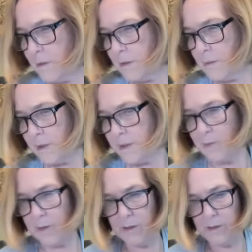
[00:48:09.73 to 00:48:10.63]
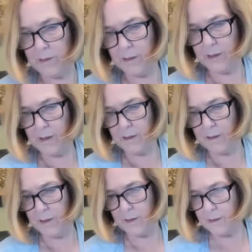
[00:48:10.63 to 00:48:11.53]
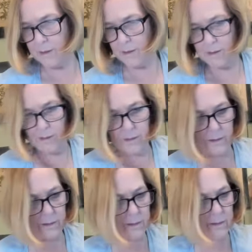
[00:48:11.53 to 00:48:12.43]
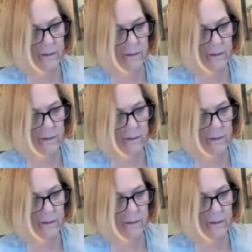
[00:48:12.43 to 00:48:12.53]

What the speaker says: is the best way to do these kind of necklaces.